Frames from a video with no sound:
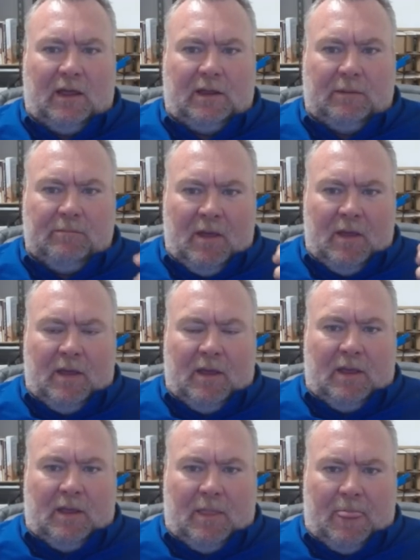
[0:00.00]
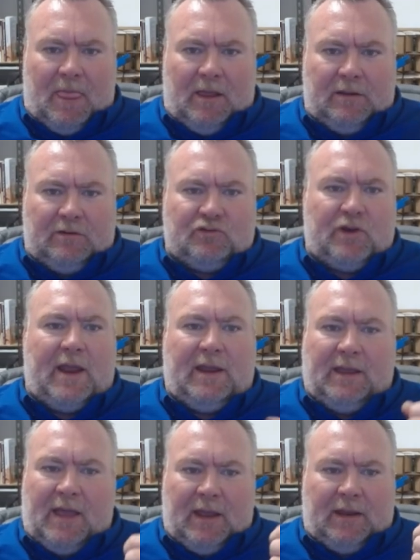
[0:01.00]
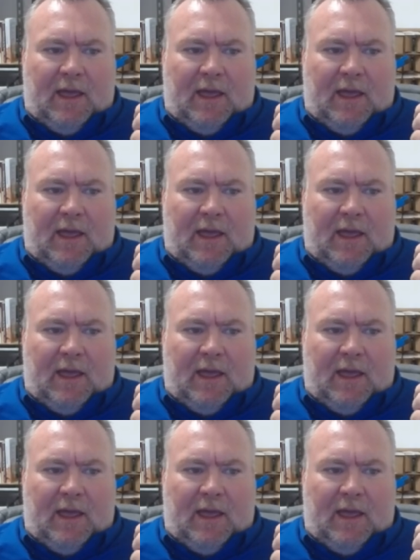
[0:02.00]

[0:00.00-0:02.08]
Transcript: Um, uh, training and,